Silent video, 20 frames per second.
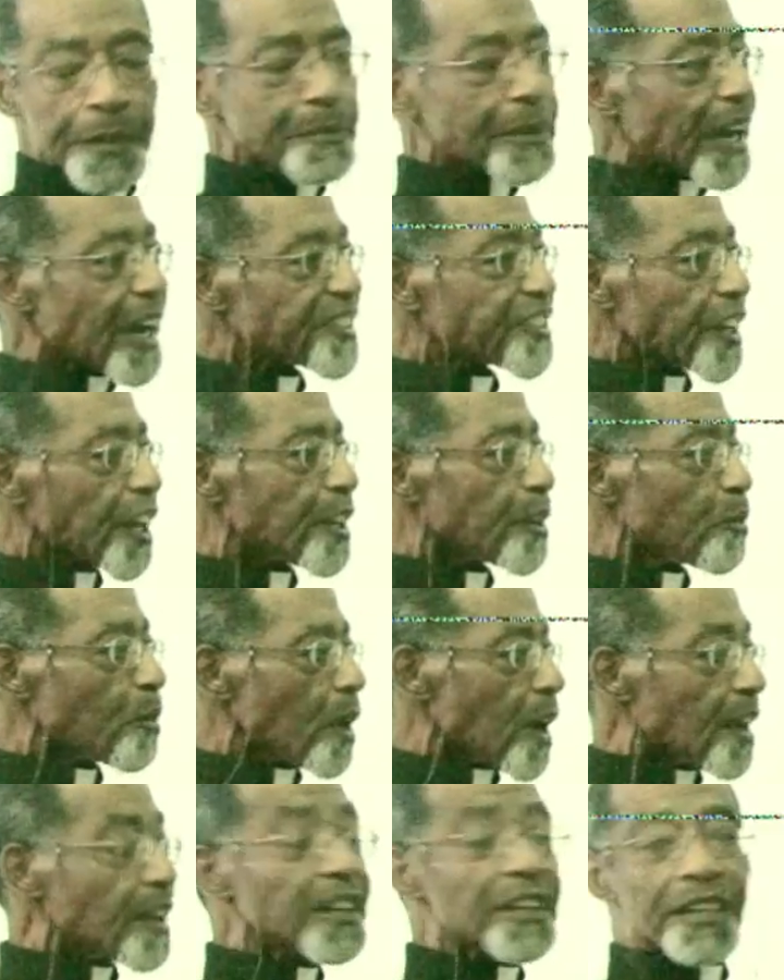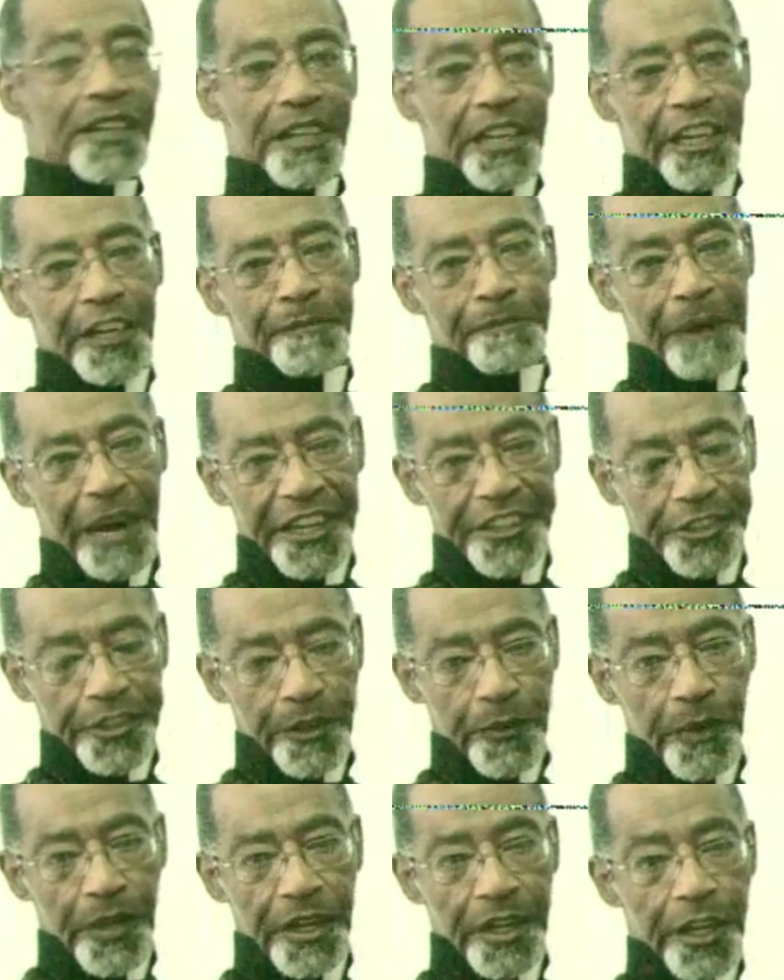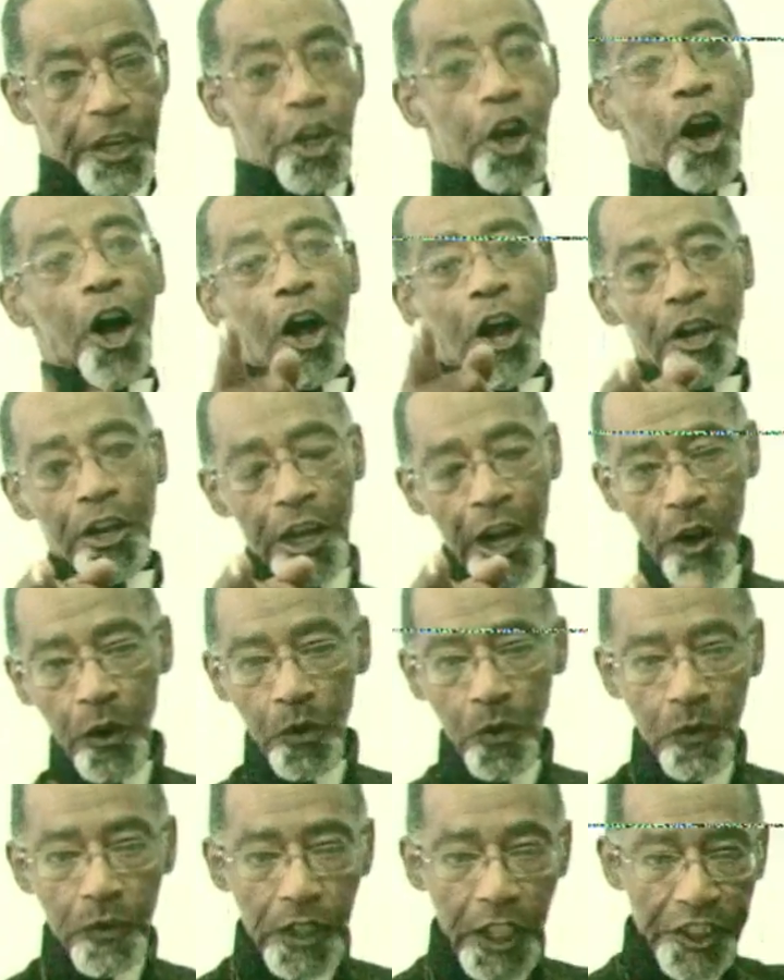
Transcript: But I'll tell you what, leave Masonry alone,